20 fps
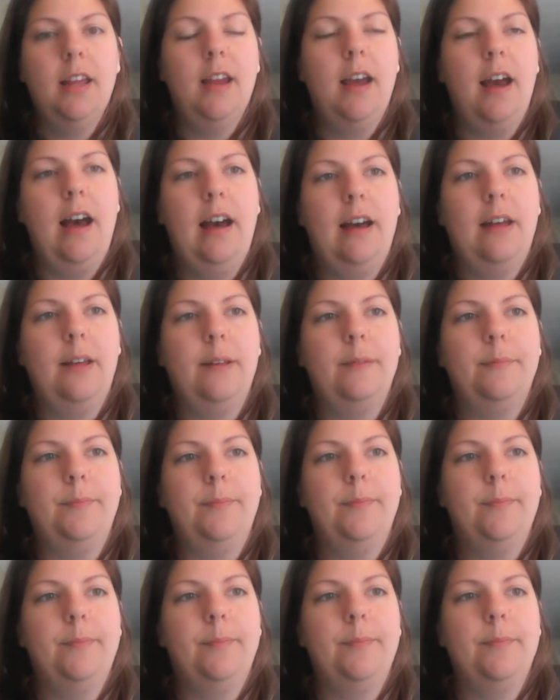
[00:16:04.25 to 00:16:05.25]
Um,
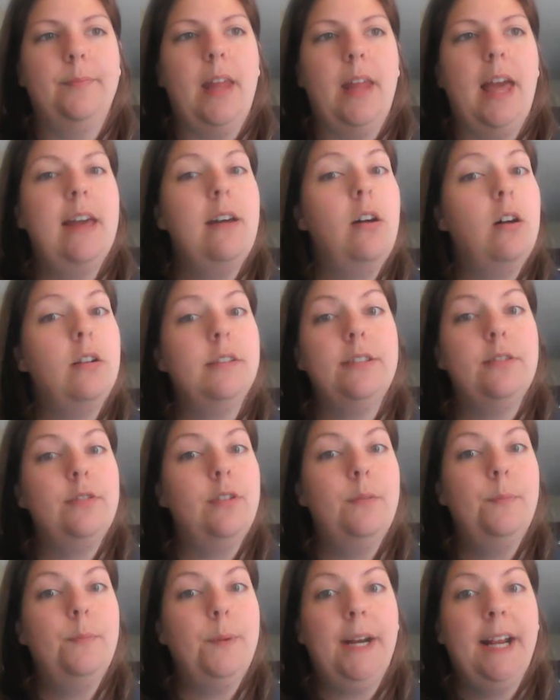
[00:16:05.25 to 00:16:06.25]
I also
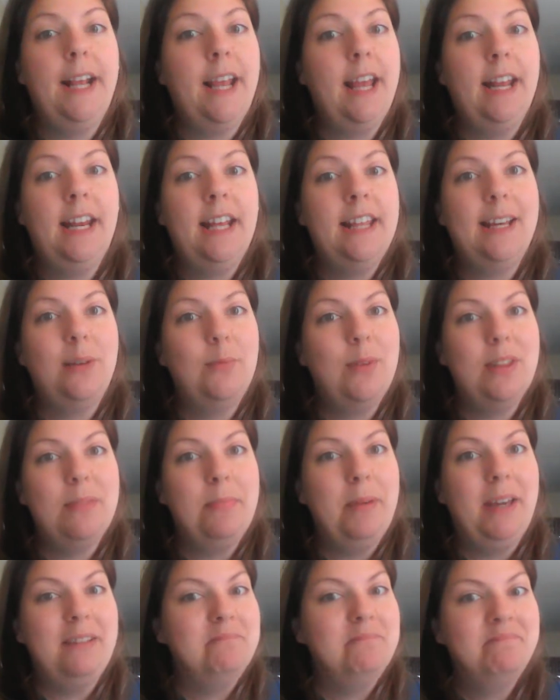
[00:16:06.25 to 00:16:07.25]
don't bring anything with
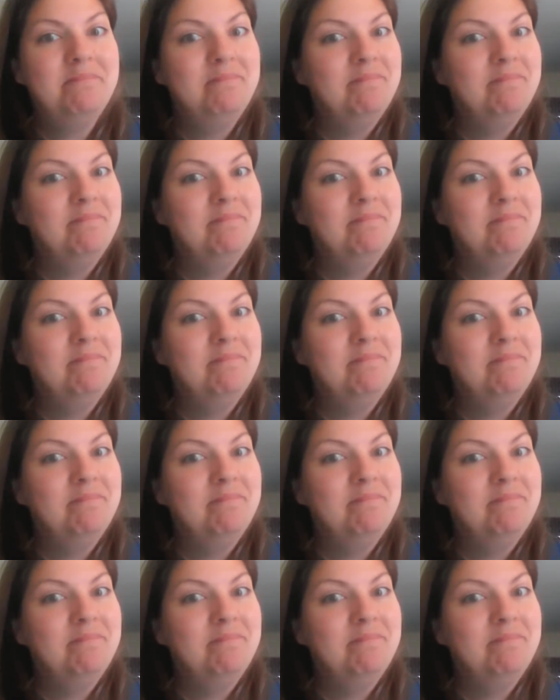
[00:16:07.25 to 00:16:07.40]
me.